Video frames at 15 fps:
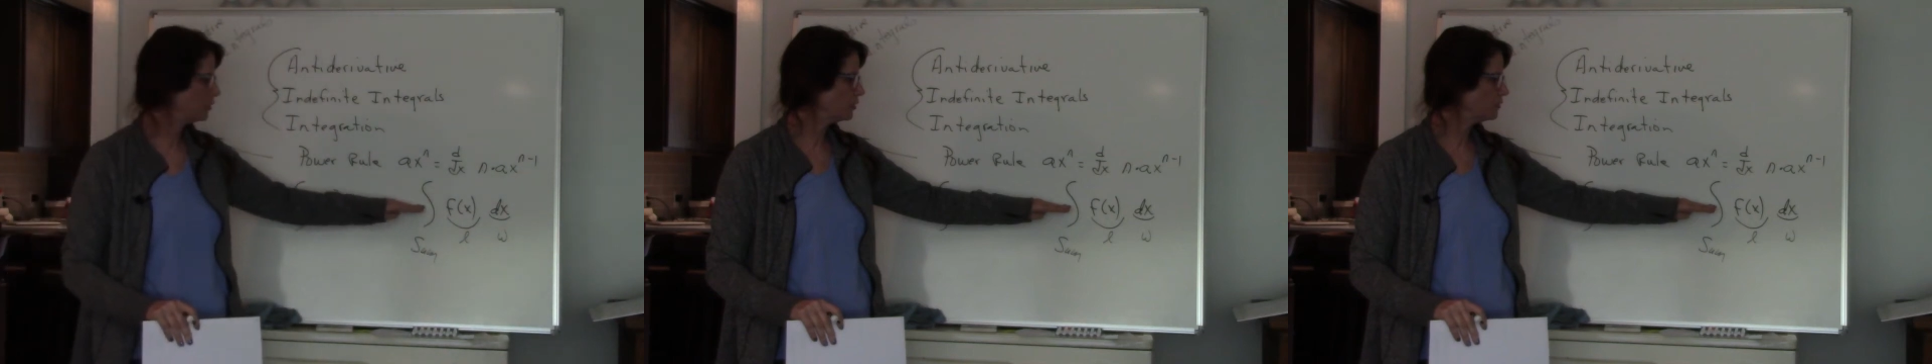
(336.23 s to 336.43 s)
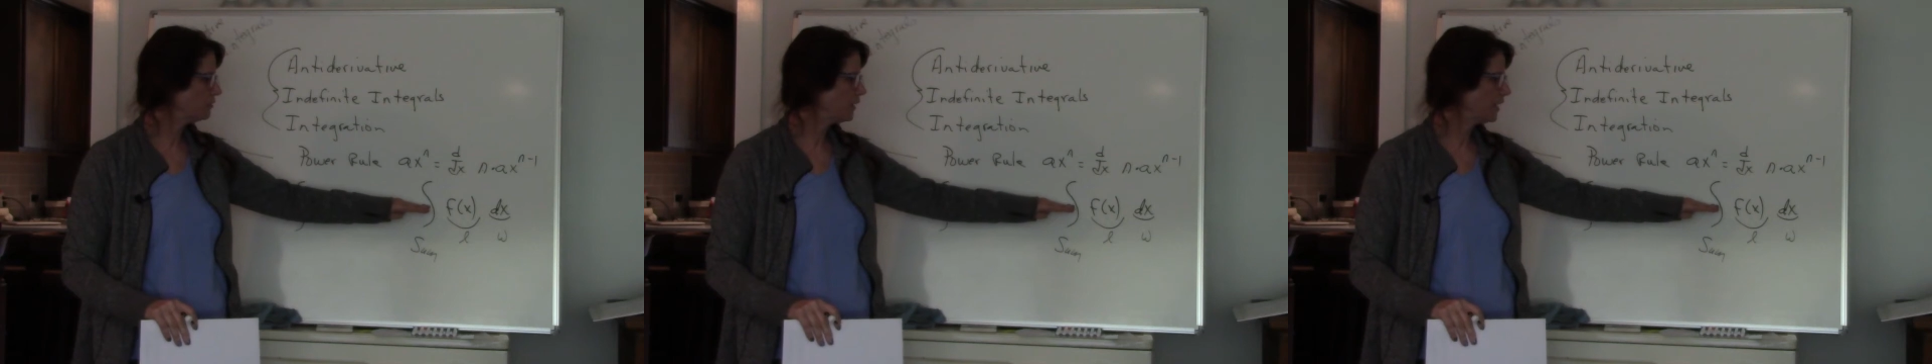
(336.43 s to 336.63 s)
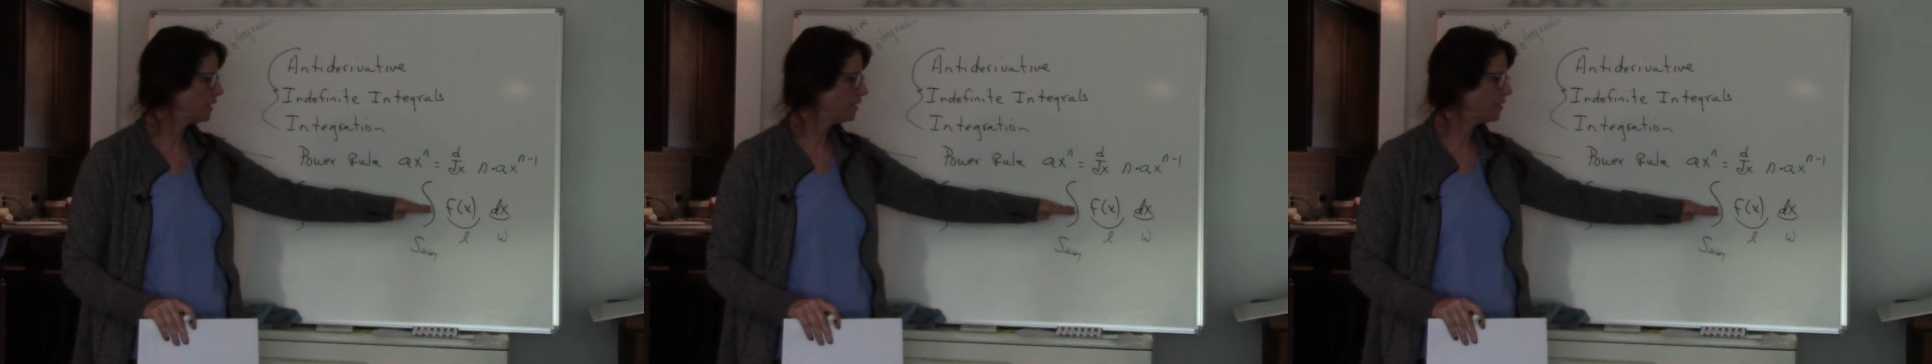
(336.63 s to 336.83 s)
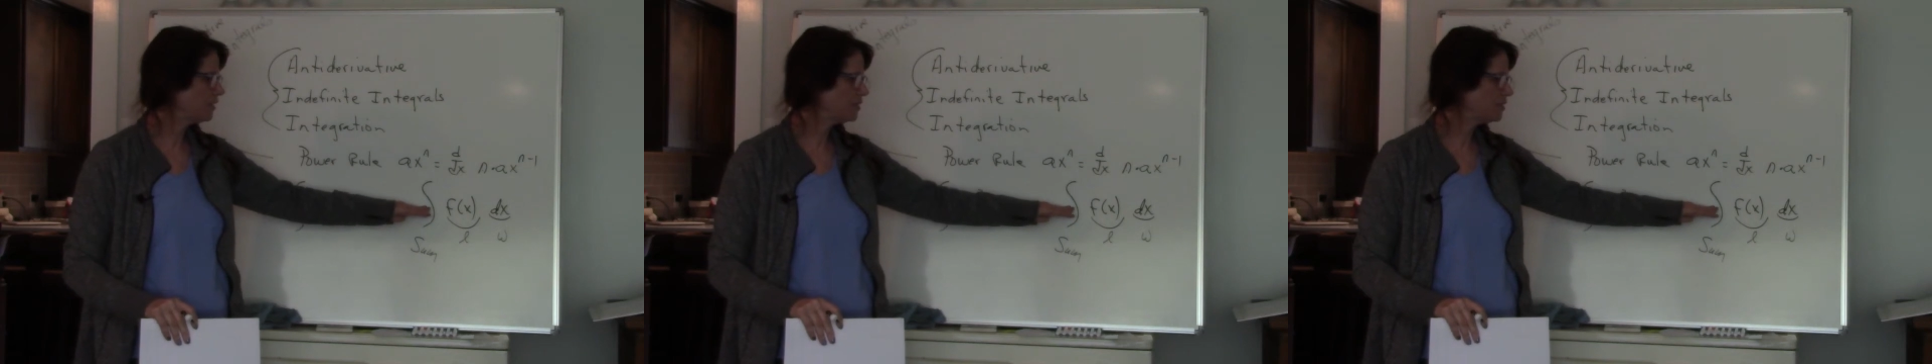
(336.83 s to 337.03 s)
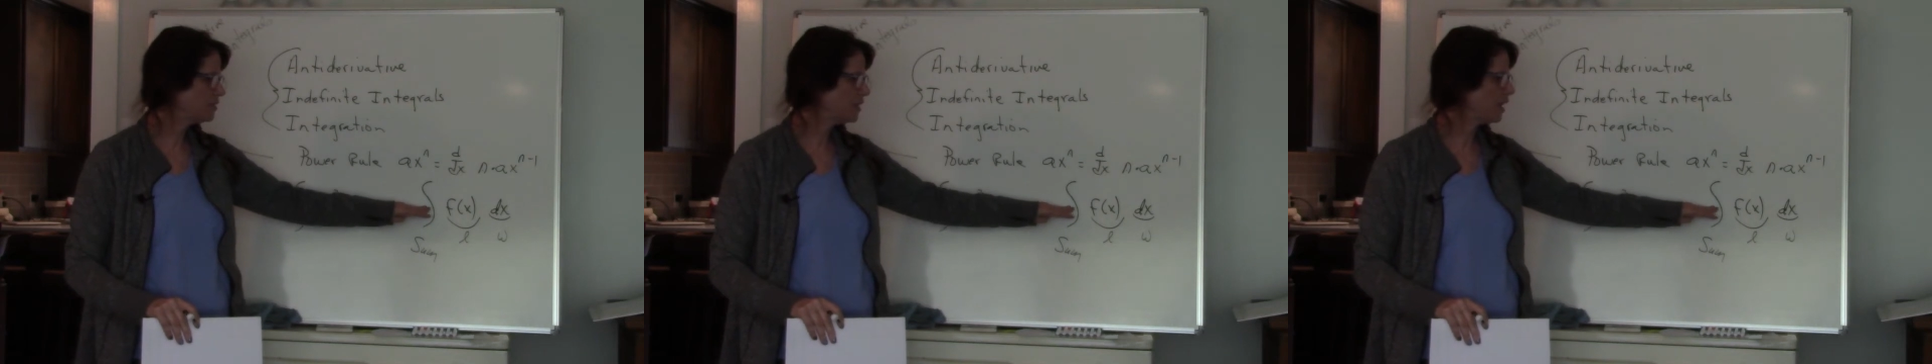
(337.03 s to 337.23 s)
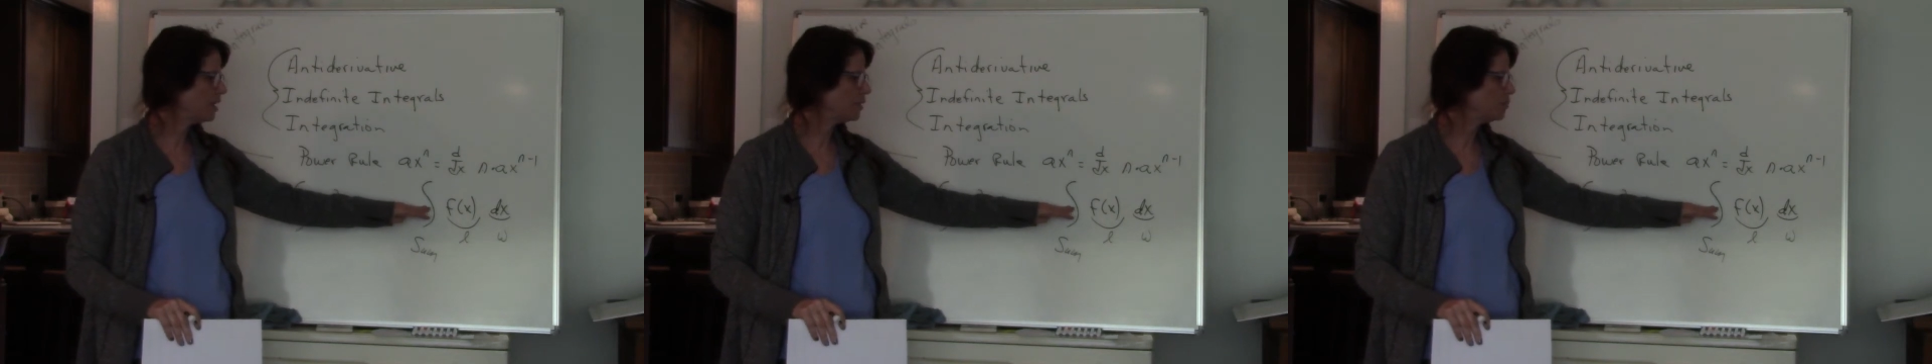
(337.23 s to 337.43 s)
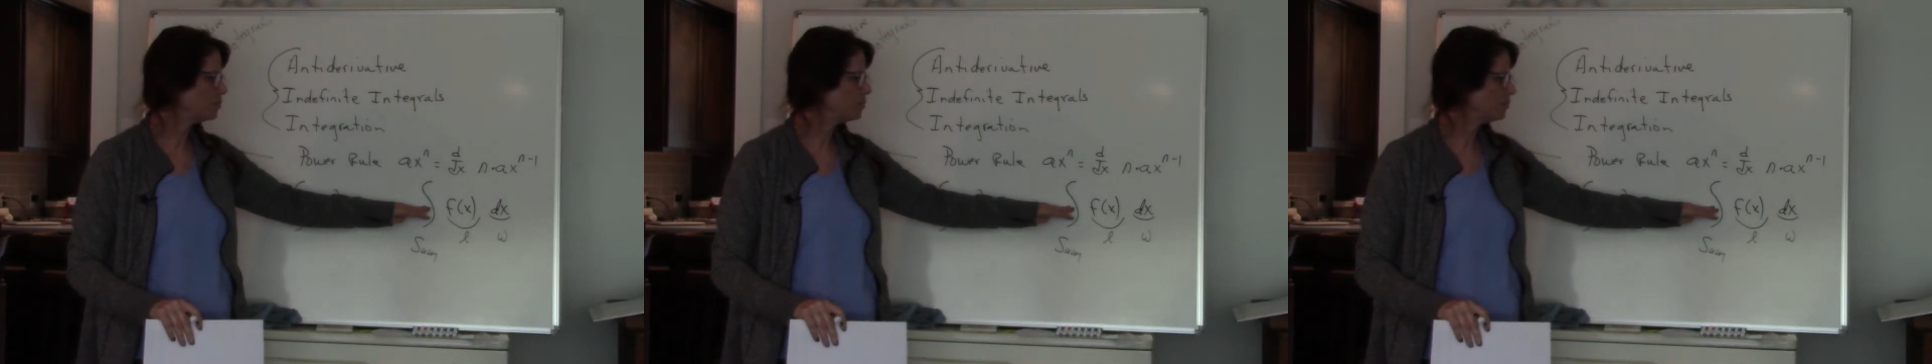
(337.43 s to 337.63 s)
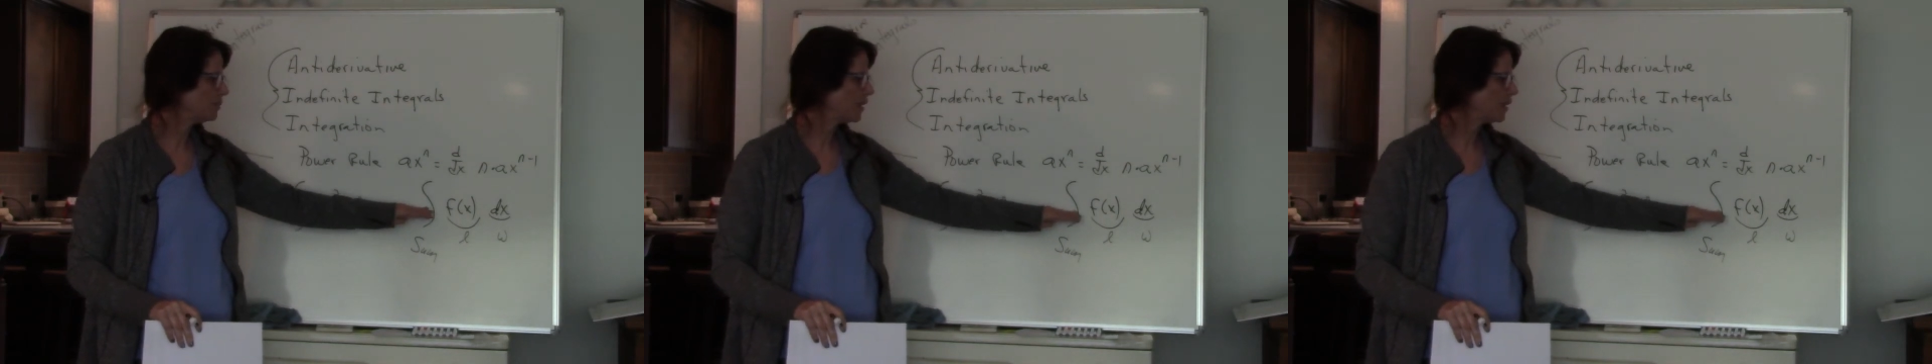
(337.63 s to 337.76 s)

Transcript: You're finding the sum